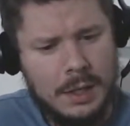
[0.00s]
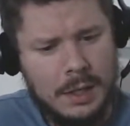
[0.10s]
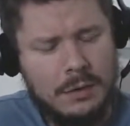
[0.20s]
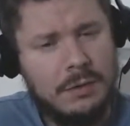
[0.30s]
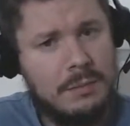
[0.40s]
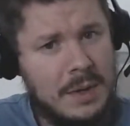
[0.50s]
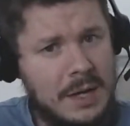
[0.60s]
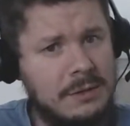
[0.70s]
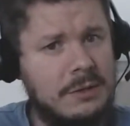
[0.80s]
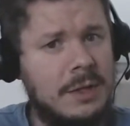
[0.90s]
It's
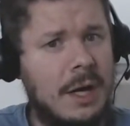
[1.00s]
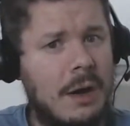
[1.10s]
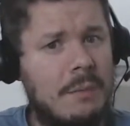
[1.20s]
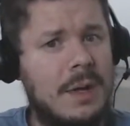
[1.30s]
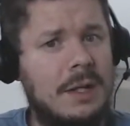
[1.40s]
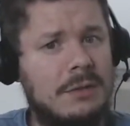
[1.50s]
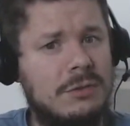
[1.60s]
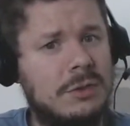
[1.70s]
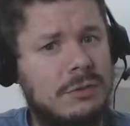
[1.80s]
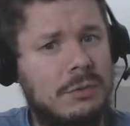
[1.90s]
amazing how many
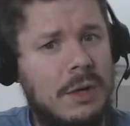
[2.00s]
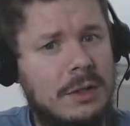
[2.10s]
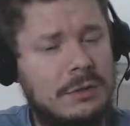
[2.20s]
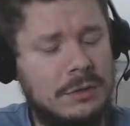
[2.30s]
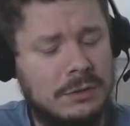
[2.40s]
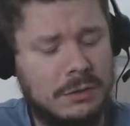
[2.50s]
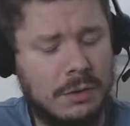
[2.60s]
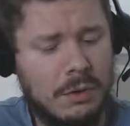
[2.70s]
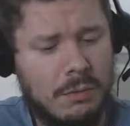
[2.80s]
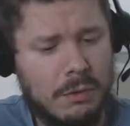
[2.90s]
situations in
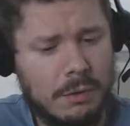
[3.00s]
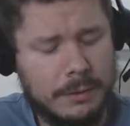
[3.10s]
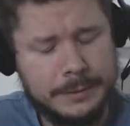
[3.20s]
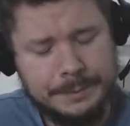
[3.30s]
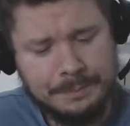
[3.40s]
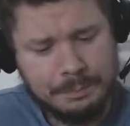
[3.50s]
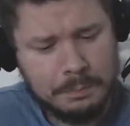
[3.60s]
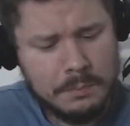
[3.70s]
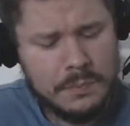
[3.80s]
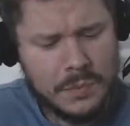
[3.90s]
our world
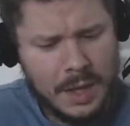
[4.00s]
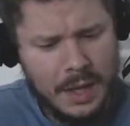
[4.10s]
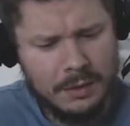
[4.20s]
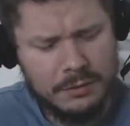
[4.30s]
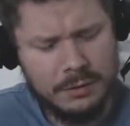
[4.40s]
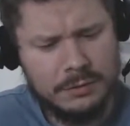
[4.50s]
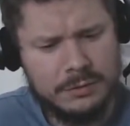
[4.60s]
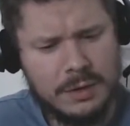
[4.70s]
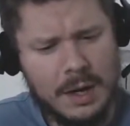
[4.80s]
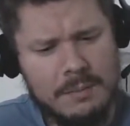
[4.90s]
has
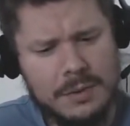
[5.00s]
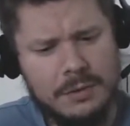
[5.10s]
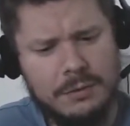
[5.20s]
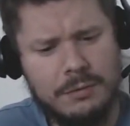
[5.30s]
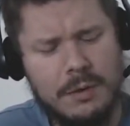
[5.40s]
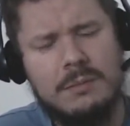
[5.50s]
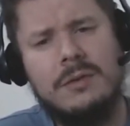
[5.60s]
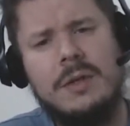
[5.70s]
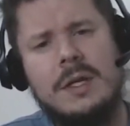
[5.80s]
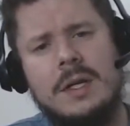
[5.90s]
stopped us from
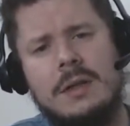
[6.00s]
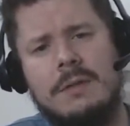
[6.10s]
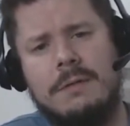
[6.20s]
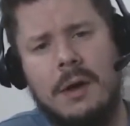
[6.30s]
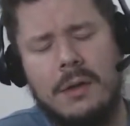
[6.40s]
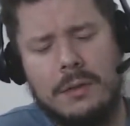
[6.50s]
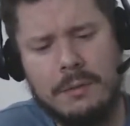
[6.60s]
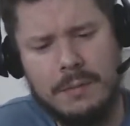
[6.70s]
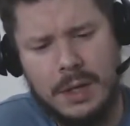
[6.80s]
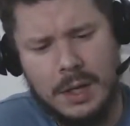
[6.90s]
seeking the
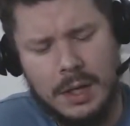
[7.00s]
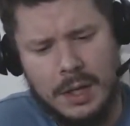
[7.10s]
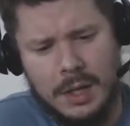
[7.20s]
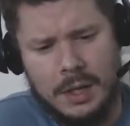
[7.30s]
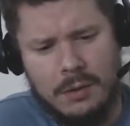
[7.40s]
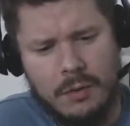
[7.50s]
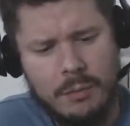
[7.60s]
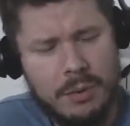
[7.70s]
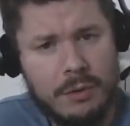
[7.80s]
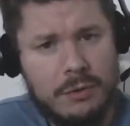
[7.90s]
Father.
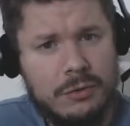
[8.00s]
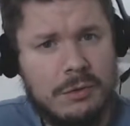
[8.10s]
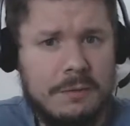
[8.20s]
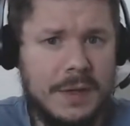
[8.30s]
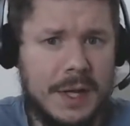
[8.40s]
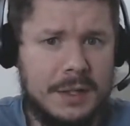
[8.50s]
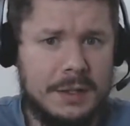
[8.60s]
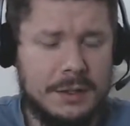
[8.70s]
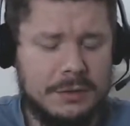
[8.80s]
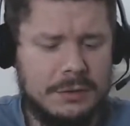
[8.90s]
Our personal
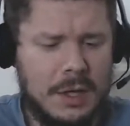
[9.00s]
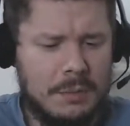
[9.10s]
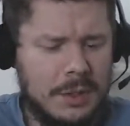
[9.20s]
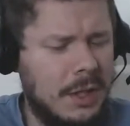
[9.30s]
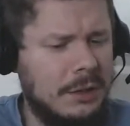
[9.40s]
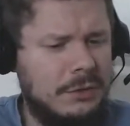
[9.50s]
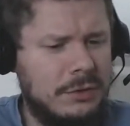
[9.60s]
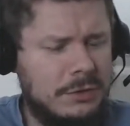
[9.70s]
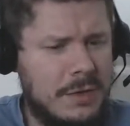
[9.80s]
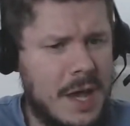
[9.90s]
vanities, but not
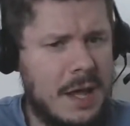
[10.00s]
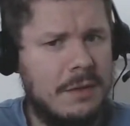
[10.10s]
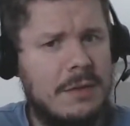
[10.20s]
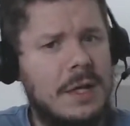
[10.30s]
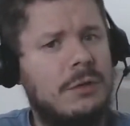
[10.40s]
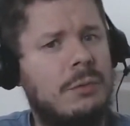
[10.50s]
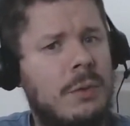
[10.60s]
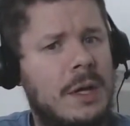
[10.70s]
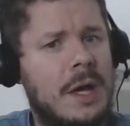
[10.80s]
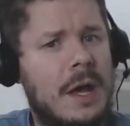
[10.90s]
just that, things
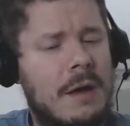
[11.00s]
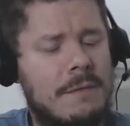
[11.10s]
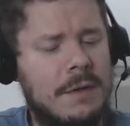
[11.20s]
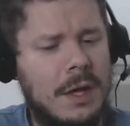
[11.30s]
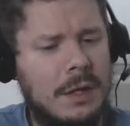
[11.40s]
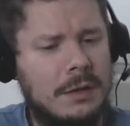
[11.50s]
we have